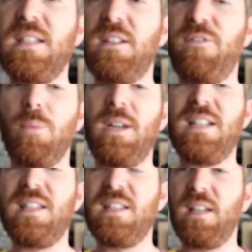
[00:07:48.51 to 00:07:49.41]
easy for me
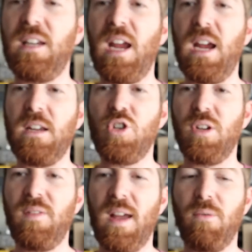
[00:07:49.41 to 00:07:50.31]
to disengage
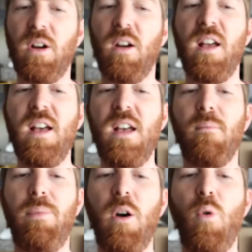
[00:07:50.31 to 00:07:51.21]
in that regard.
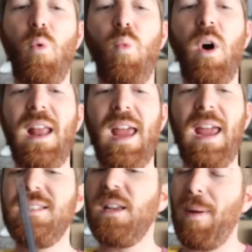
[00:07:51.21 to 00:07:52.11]
But what
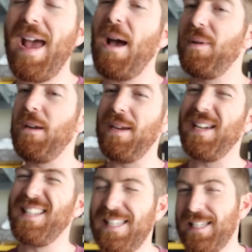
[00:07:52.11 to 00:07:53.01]
ends up happening,
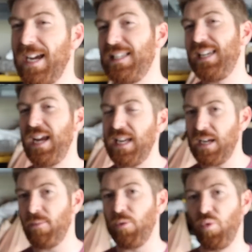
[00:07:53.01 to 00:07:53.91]
because it's
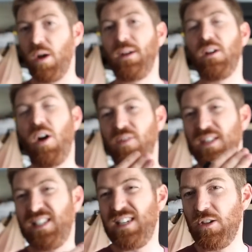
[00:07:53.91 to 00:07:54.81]
titanium rubbing on
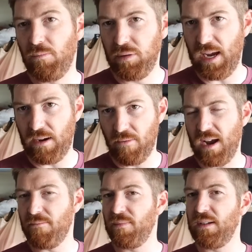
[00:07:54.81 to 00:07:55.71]
the steel blade,
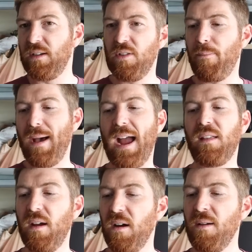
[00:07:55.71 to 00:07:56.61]
right, near the
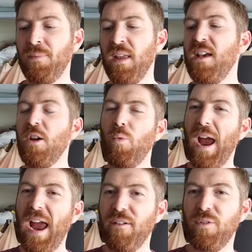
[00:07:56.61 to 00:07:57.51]
back there,
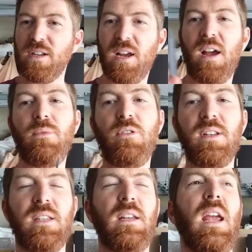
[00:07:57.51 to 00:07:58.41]
every time you
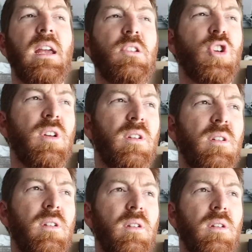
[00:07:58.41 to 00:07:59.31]
disengage,
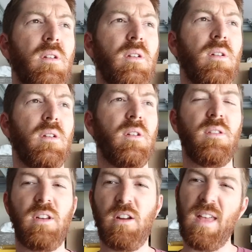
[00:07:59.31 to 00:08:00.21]

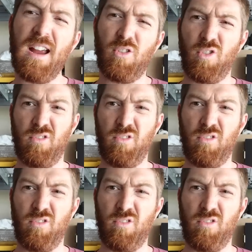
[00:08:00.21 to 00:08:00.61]
you hear that